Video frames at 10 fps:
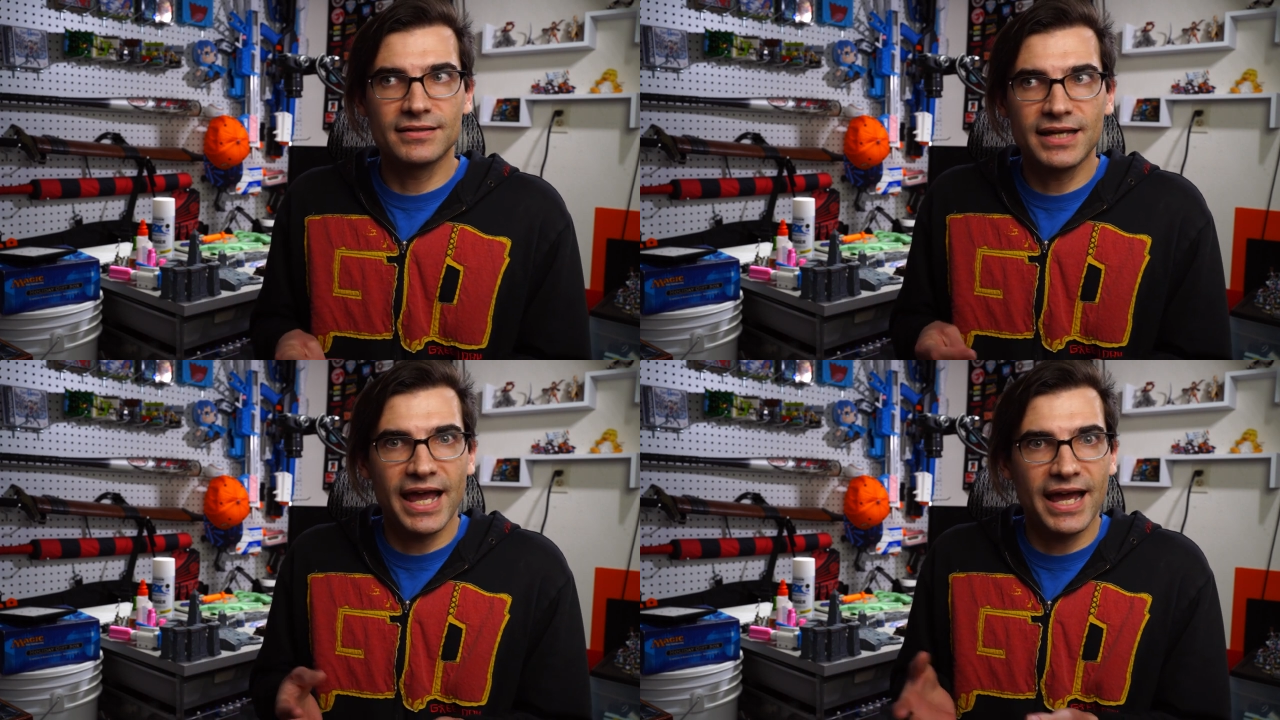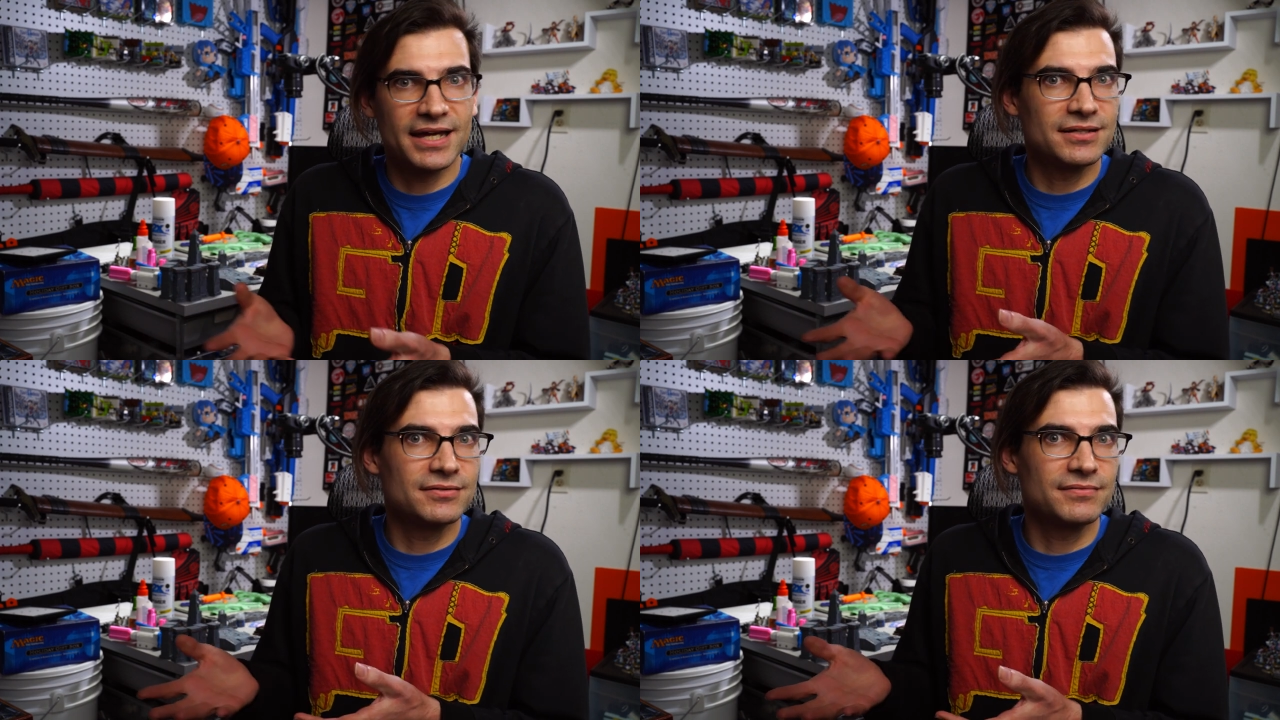
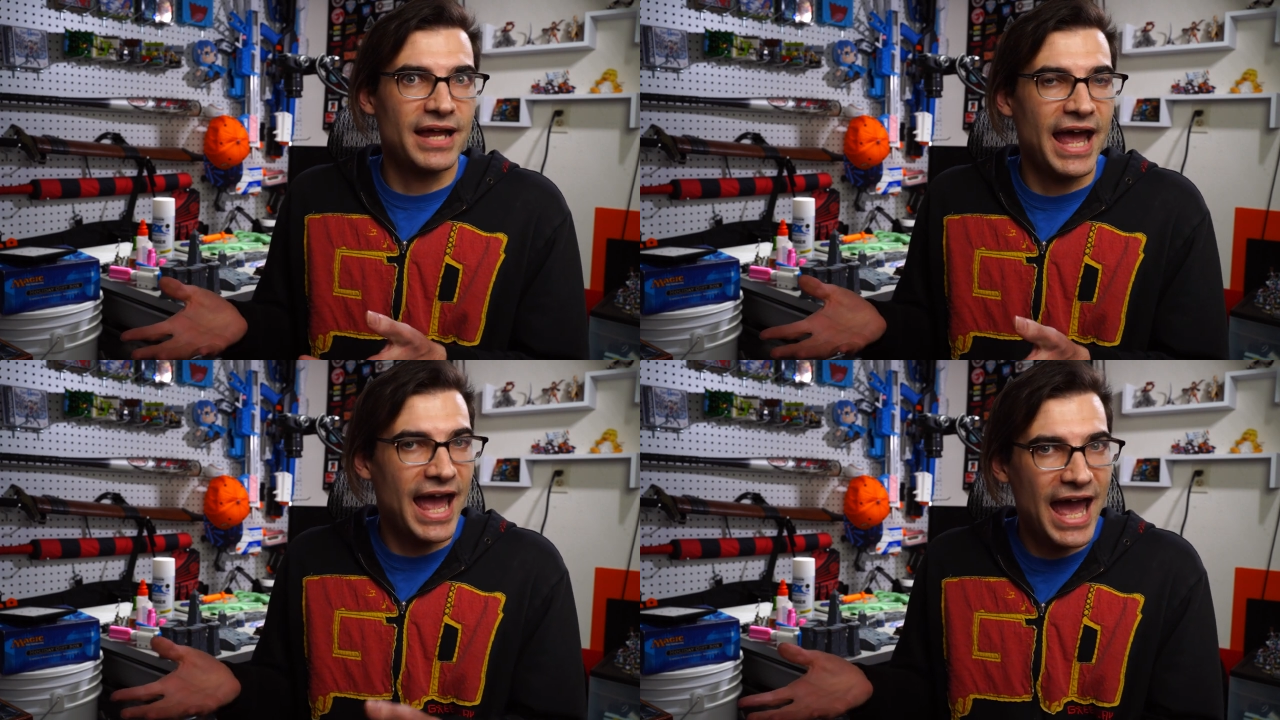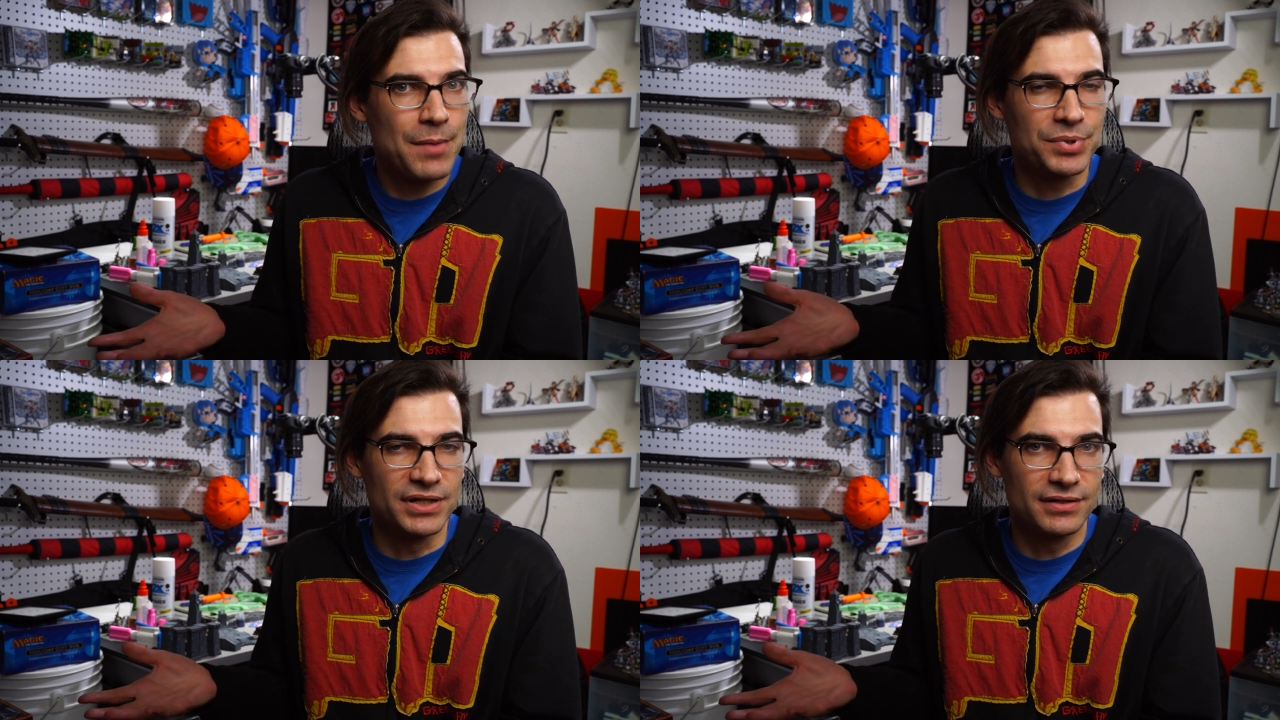can
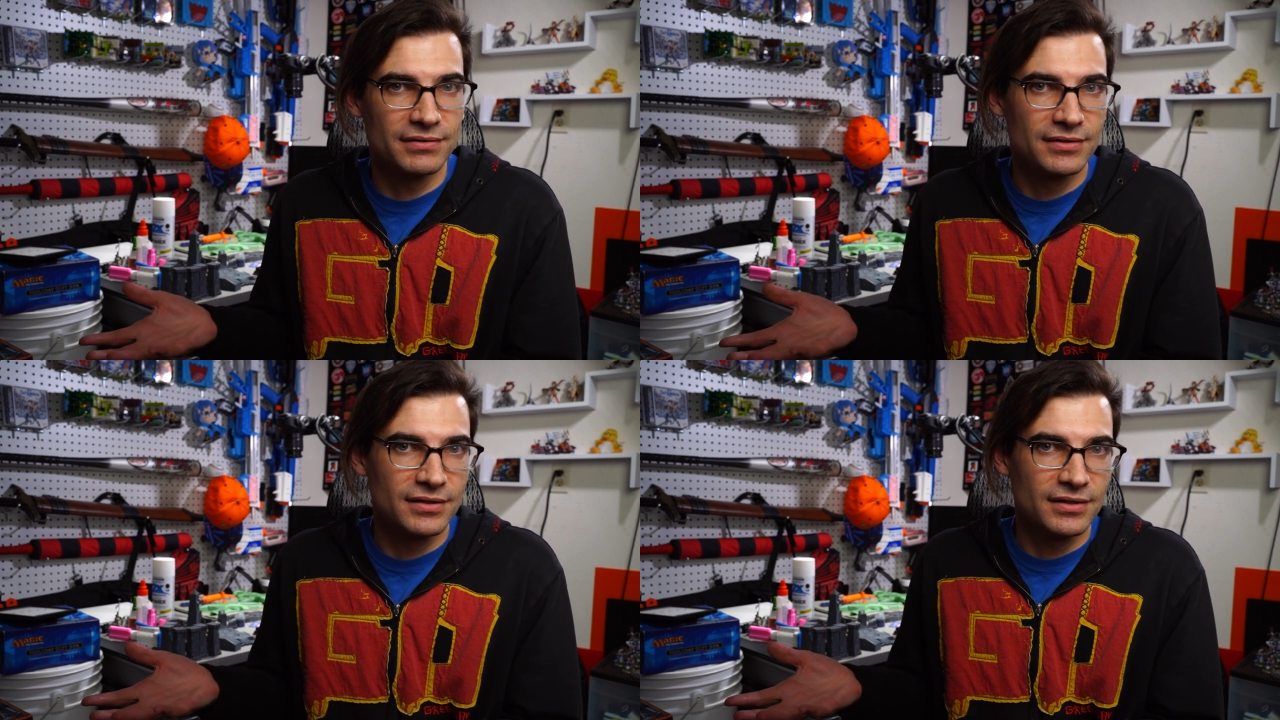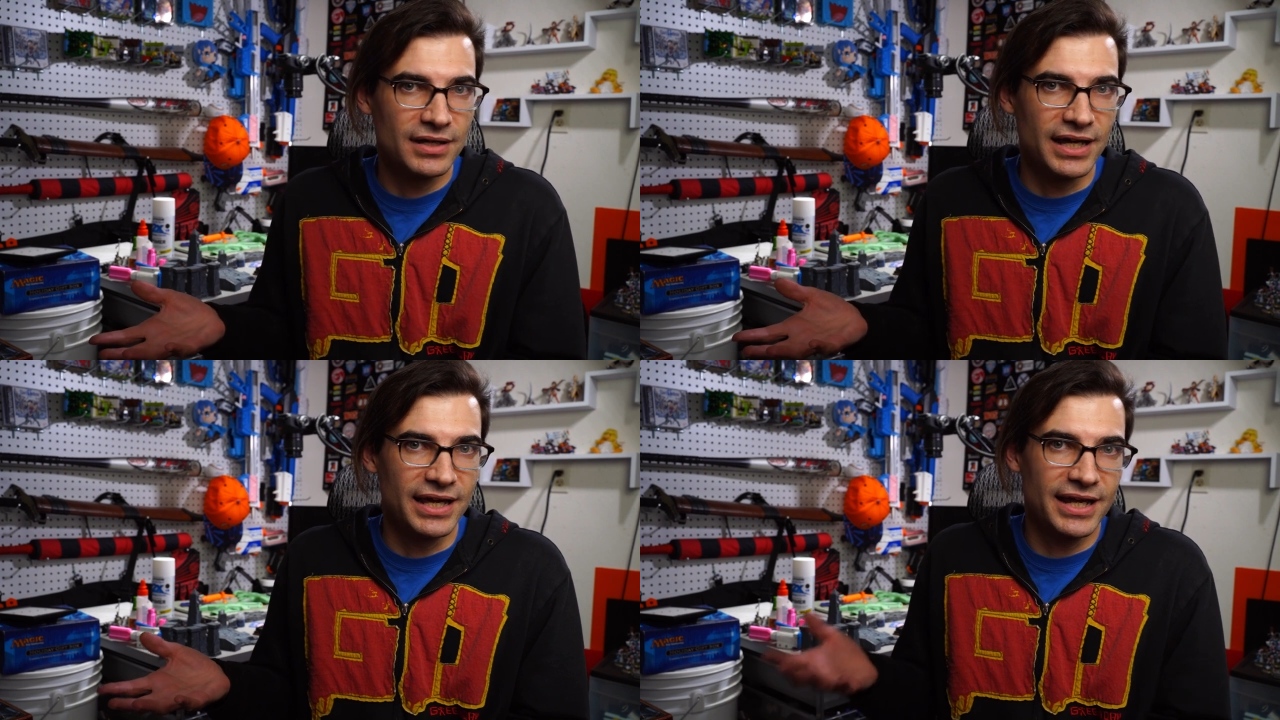happen.
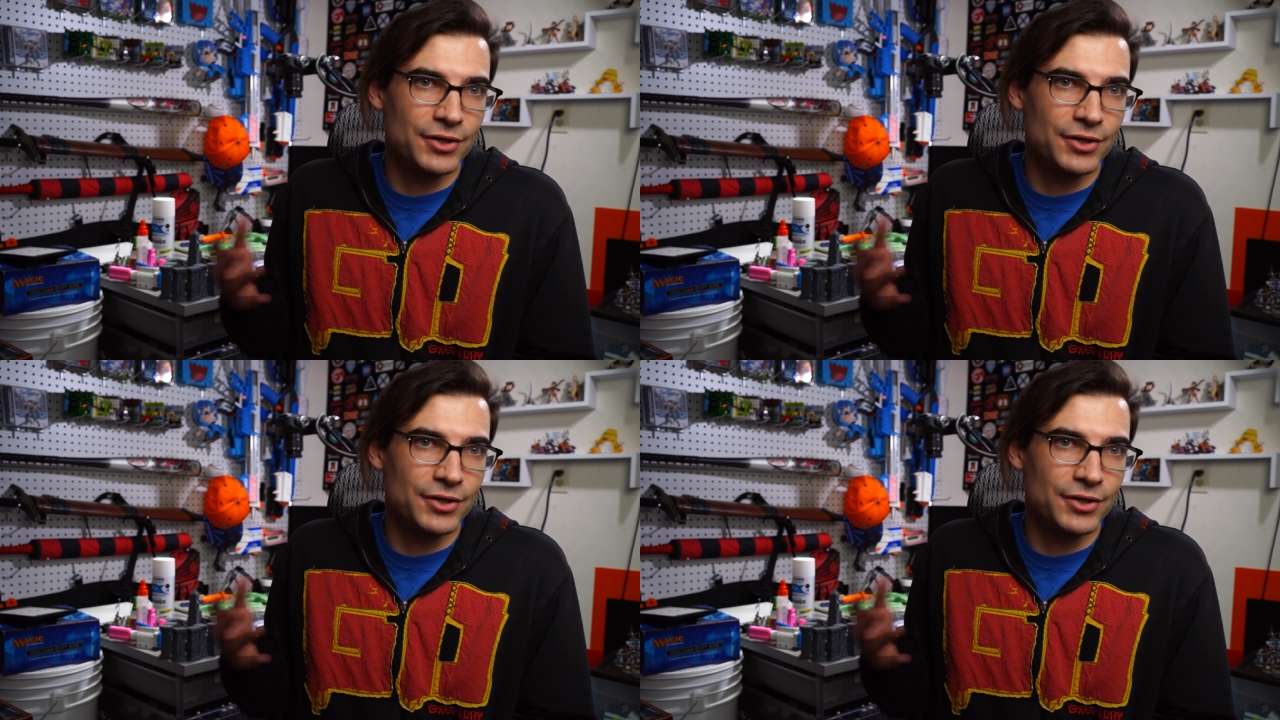And